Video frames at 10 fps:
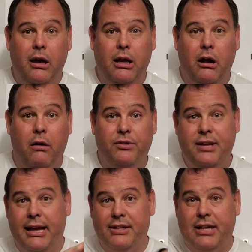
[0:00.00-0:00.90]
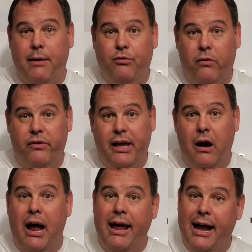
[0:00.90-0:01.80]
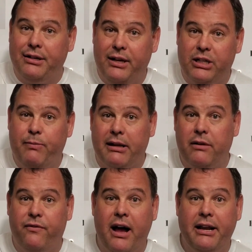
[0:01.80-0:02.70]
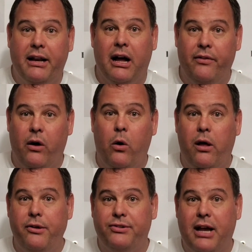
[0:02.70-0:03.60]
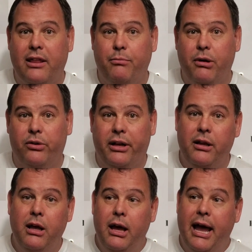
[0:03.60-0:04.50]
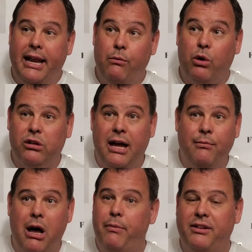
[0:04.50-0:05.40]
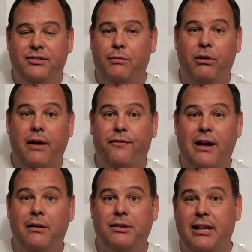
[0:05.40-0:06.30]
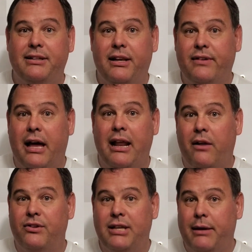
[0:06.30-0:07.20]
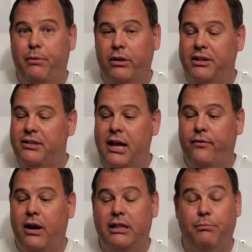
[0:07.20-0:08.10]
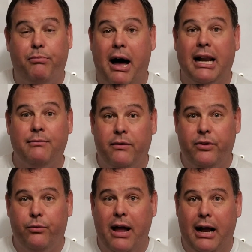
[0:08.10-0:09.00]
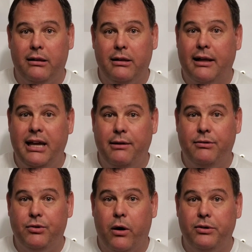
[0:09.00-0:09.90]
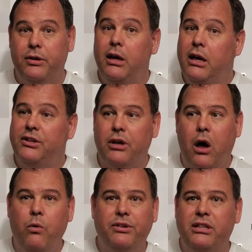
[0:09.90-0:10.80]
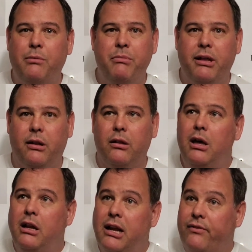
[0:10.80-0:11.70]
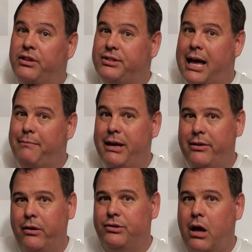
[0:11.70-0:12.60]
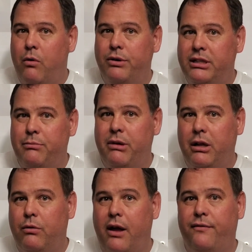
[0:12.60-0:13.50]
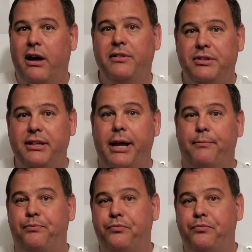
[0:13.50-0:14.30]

If the snake escaped over there, I actually expect to find it on the whole other side of the building, and it will climb up. It's when I found snakes that have gotten out in the snake building, it's never at the bottom of the rack, the heat source. It's always in the middle. Never at the top either. It's always in the middle where I find the snake.